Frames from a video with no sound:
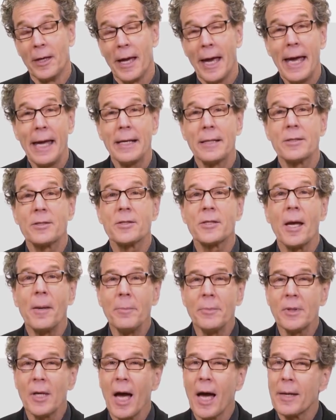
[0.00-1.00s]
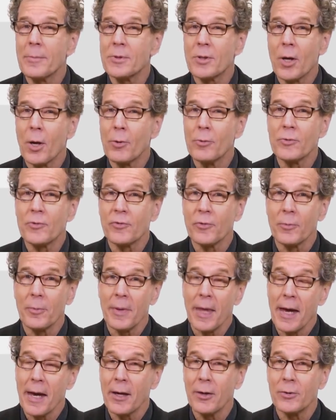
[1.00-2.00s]
And it sometimes goes from
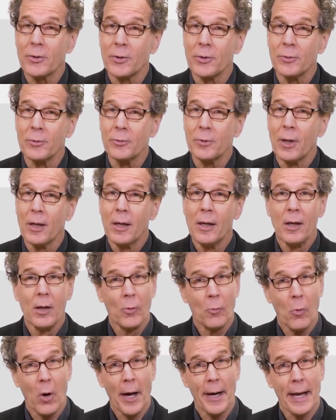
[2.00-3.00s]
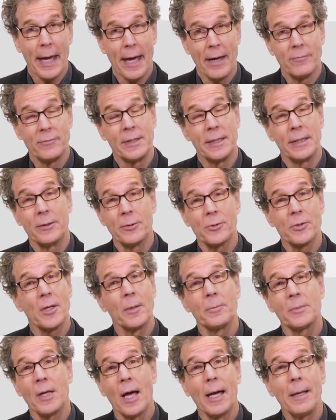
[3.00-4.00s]
there to want to have dinner
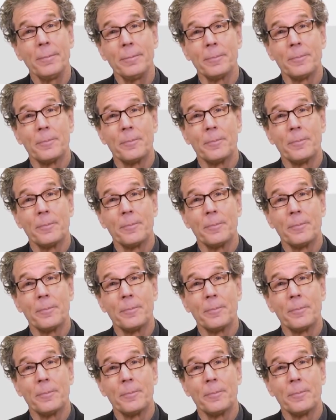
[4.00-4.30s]
sometime,